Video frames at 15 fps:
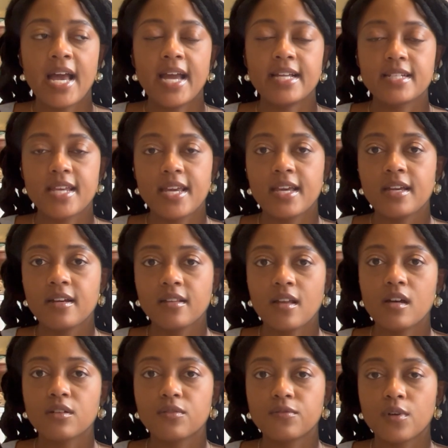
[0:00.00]
and taking a
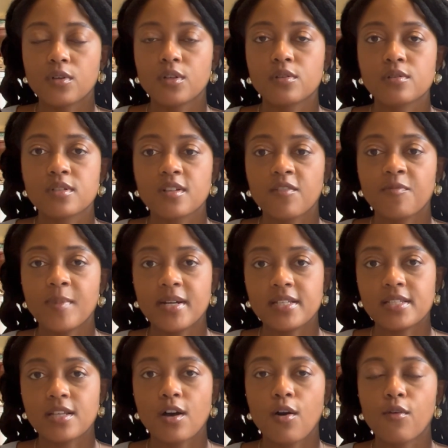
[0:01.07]
lot of photos of
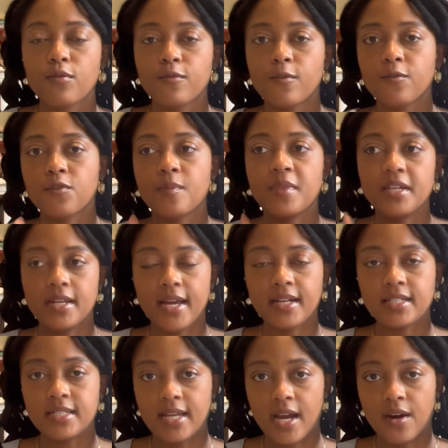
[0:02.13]
myself from the
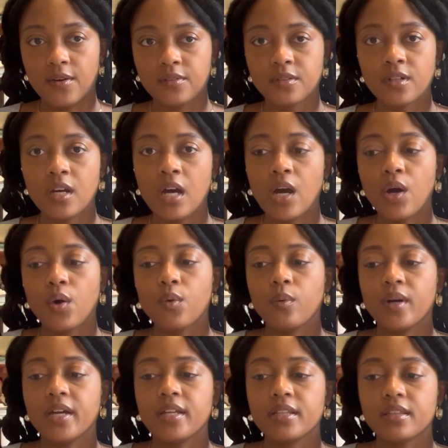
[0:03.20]
neck down
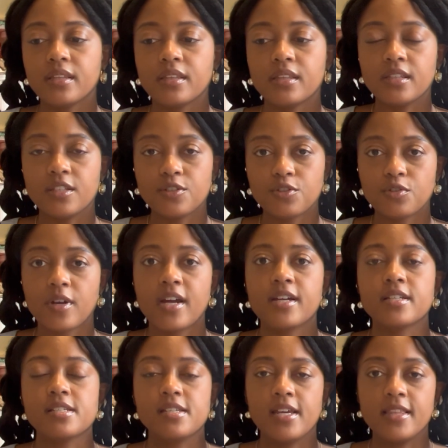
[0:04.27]
with this
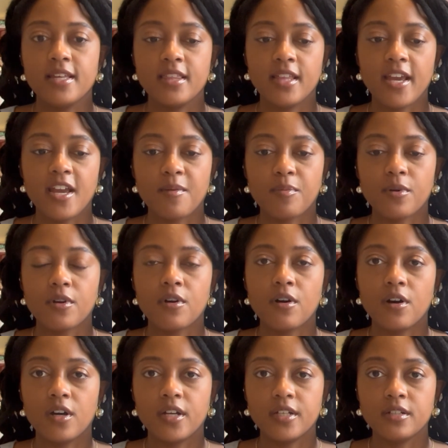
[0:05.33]
dress and then the apron
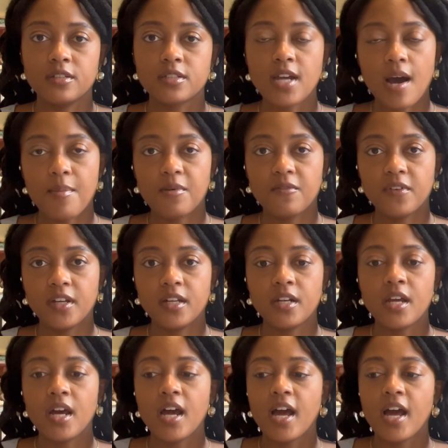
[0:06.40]
on top of it.